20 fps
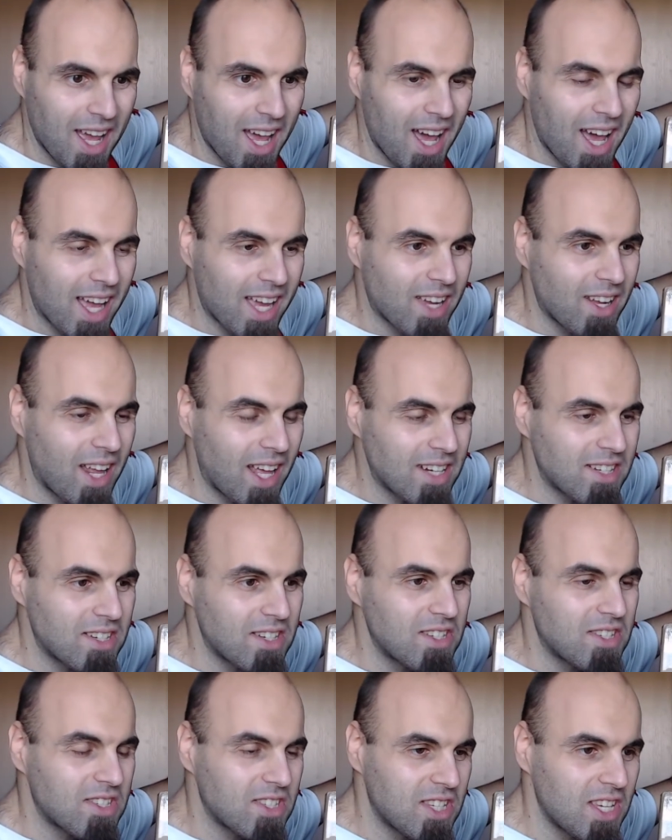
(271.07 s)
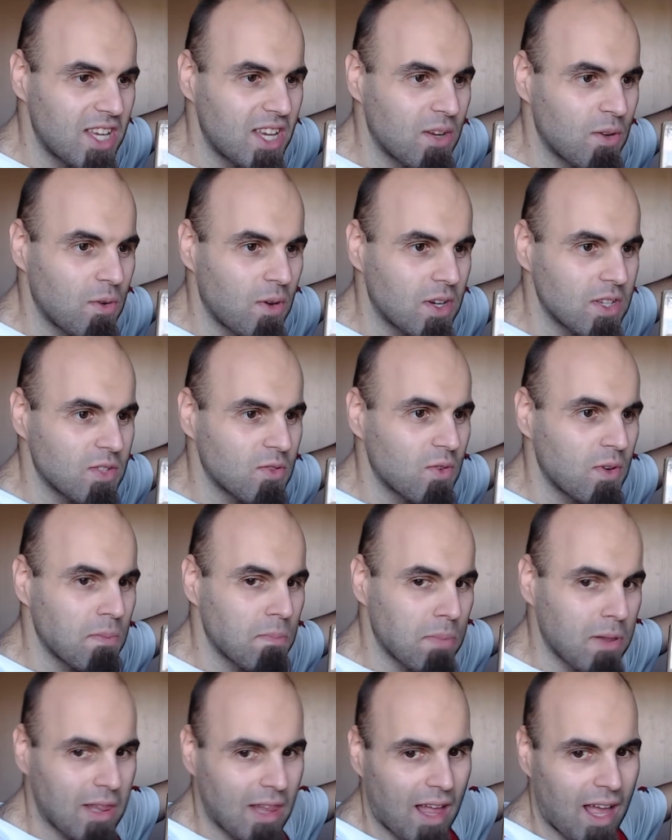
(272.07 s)
I can actually see it was a
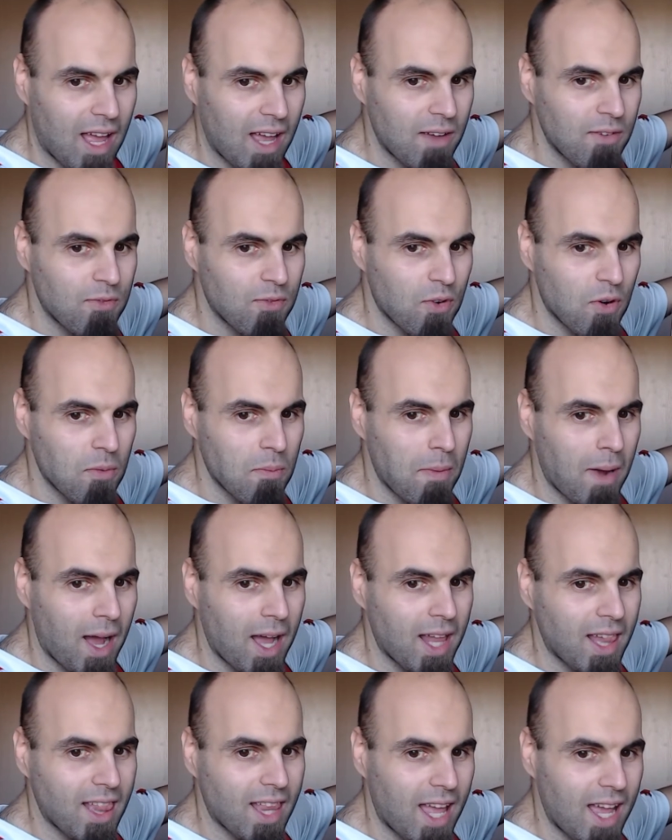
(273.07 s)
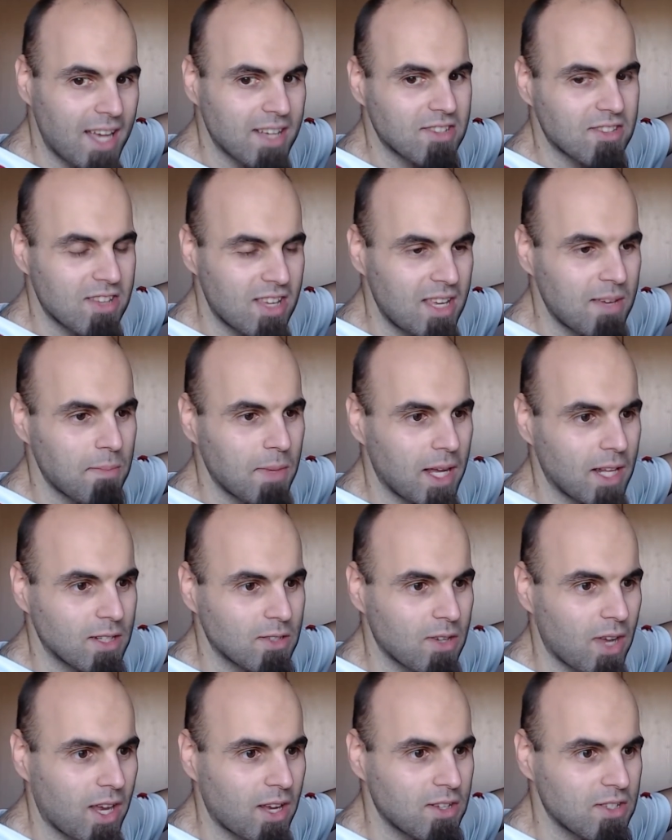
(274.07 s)
reply for my last email,
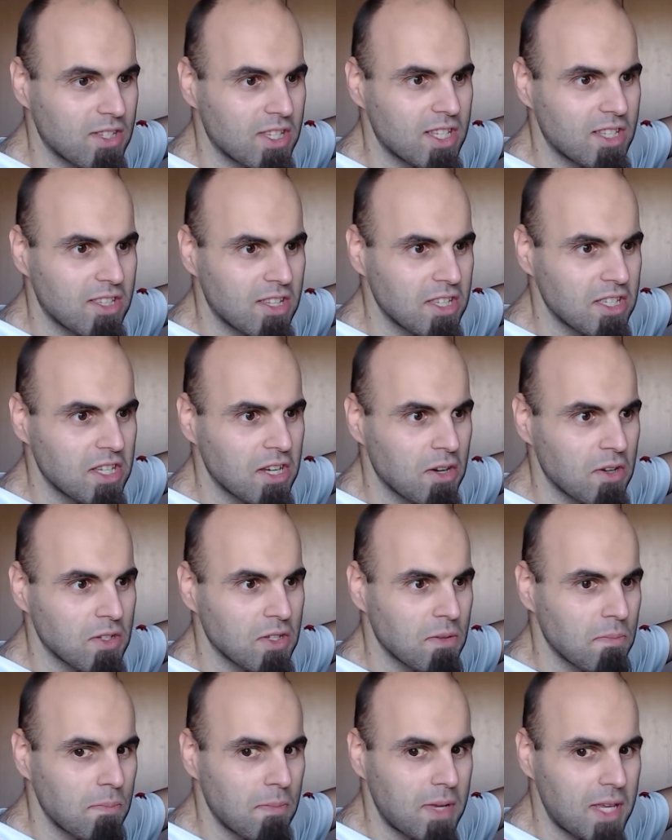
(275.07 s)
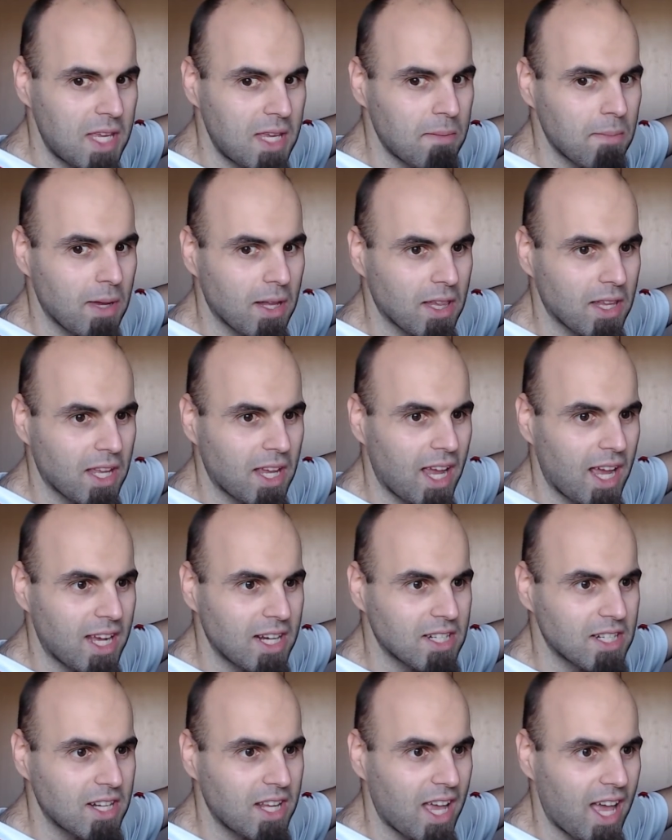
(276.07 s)
so I could see this here's an email they
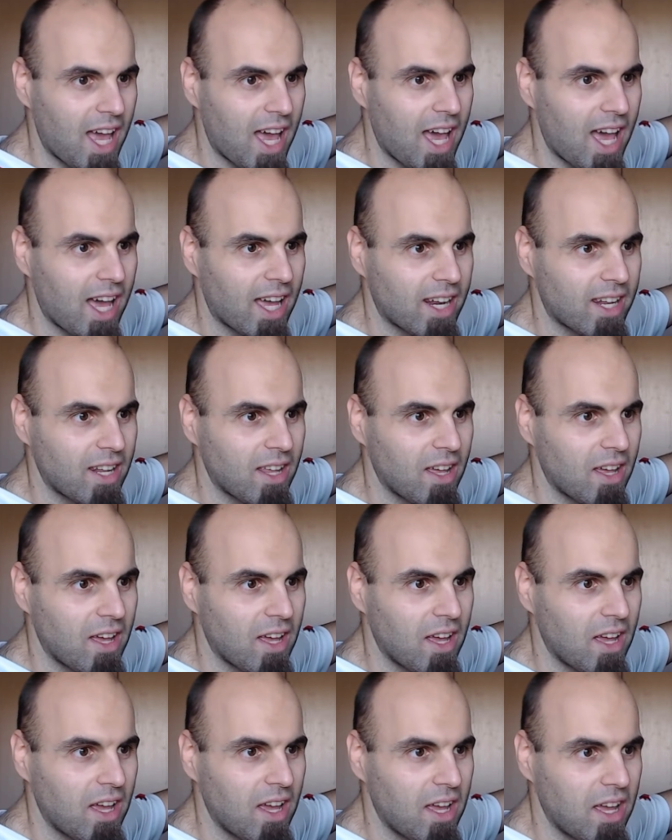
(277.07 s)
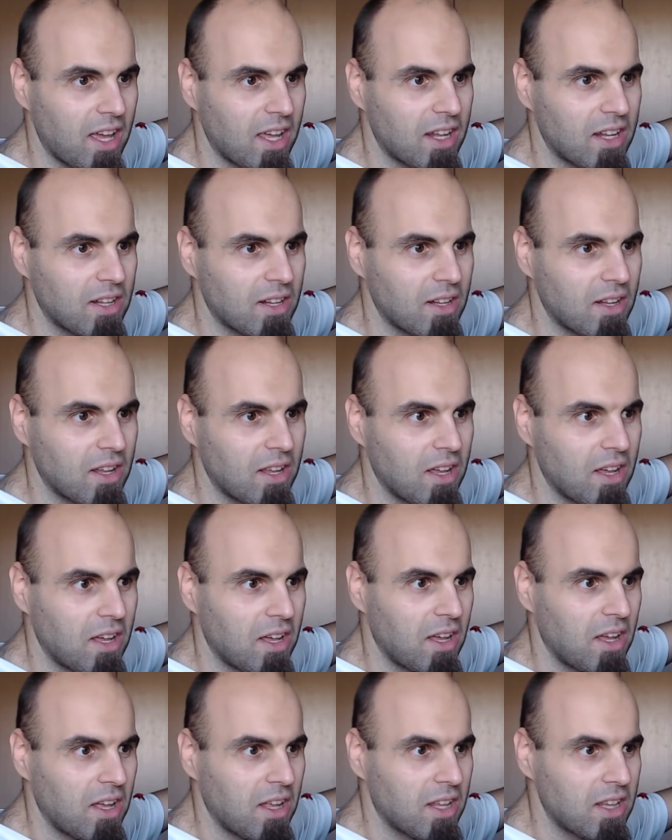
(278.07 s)
actually had in
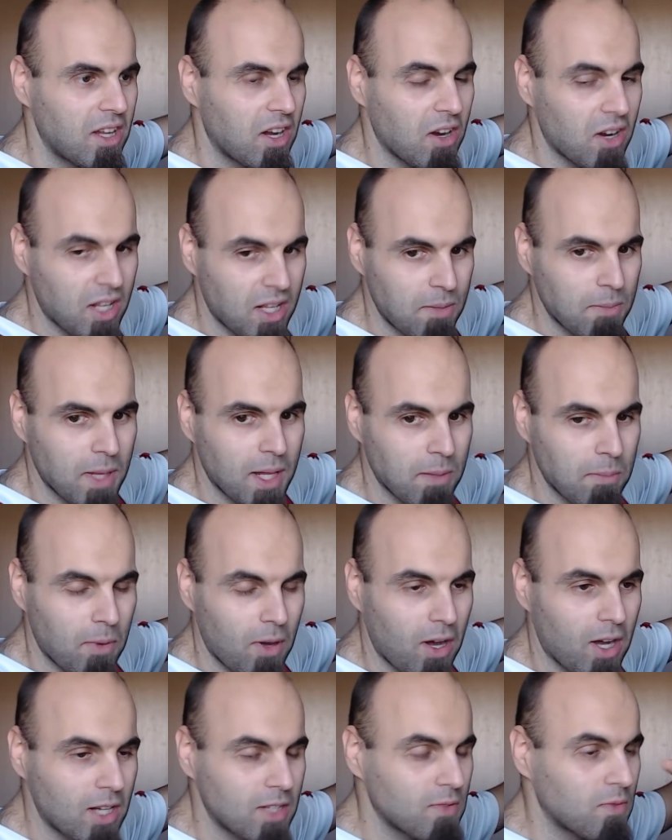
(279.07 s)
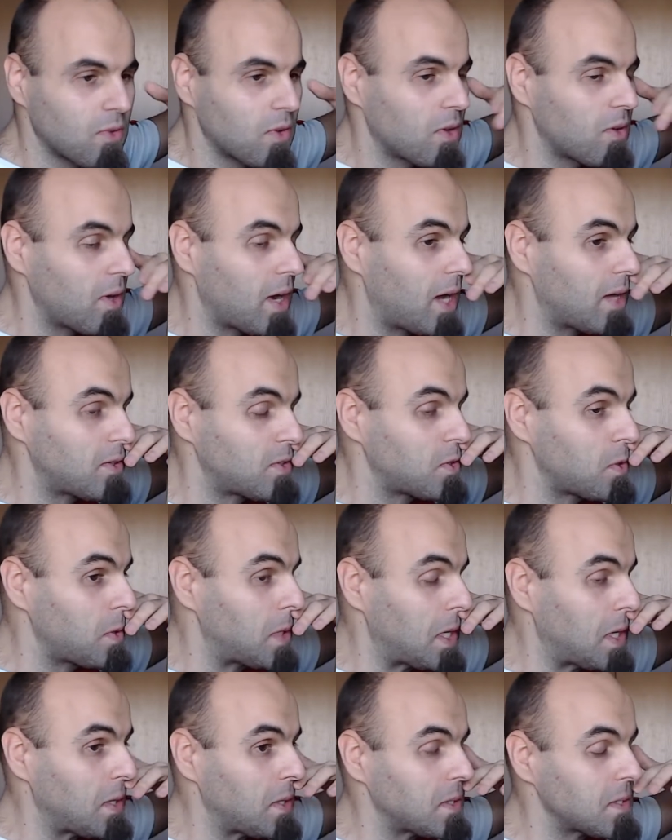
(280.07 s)
their email box for around 2
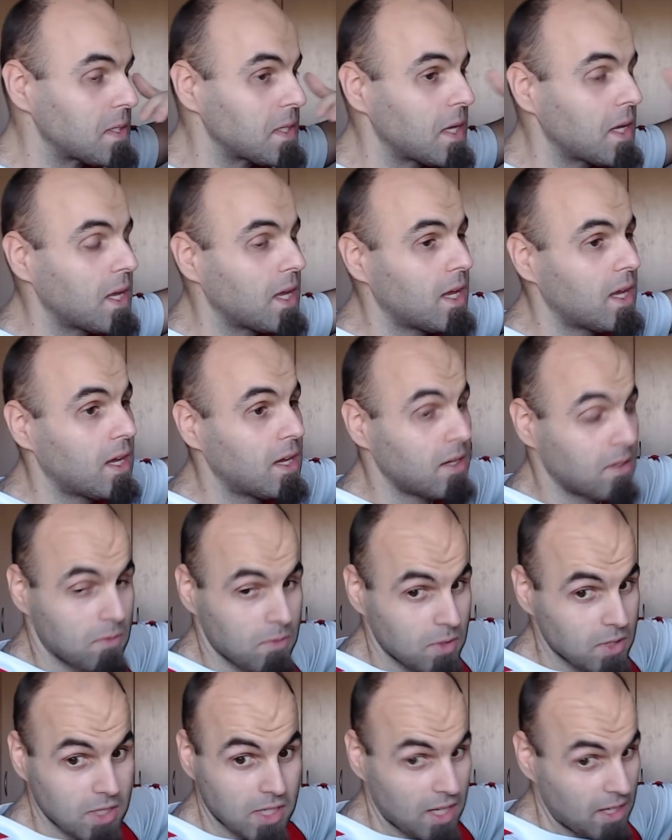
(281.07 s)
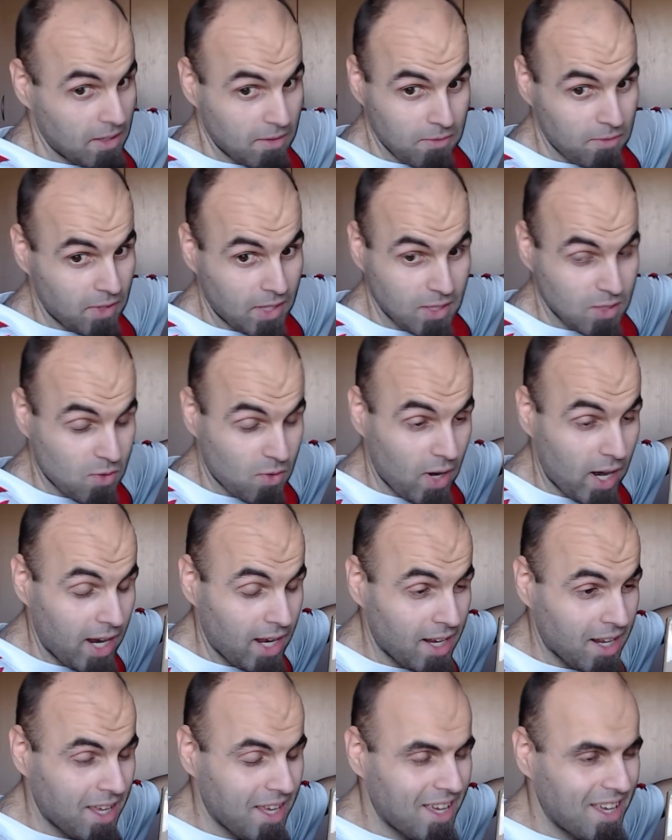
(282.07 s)
years, which I think is great.